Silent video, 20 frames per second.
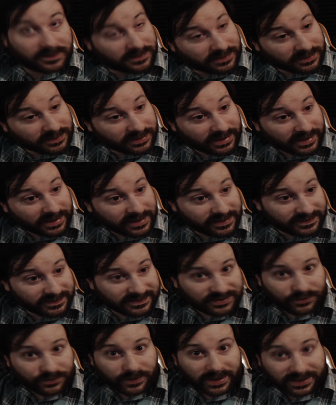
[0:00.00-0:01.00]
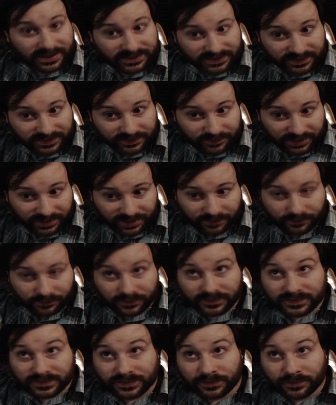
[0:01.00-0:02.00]
get to actually be
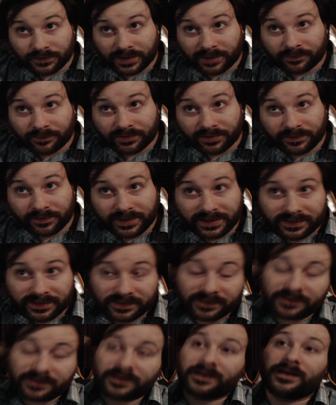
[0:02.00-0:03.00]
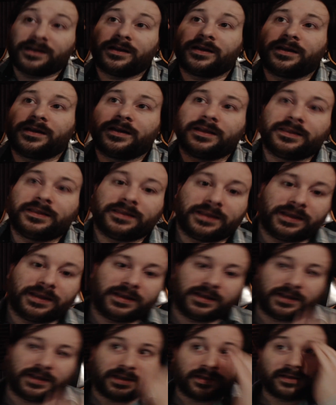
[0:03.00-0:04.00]
able to implement
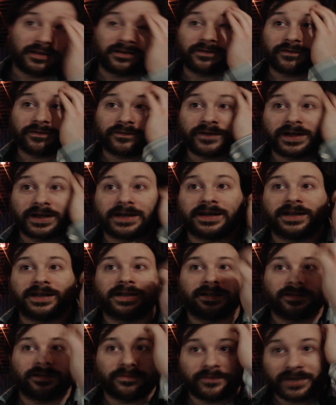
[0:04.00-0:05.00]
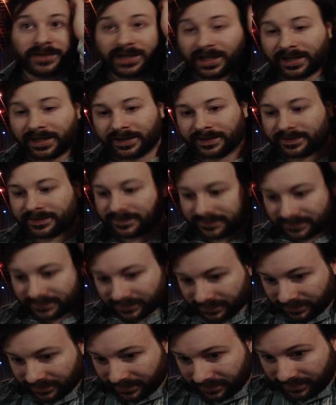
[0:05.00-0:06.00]
the fighting mechanics,
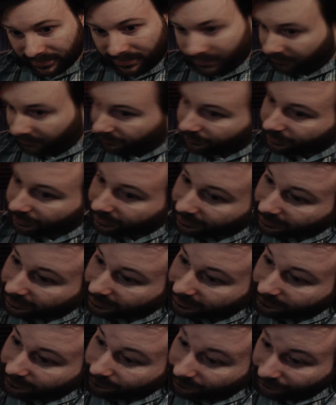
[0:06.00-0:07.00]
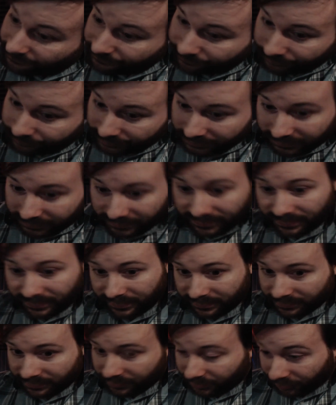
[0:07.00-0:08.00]
but
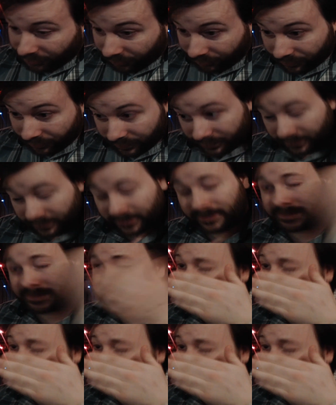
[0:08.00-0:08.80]
really currently it's in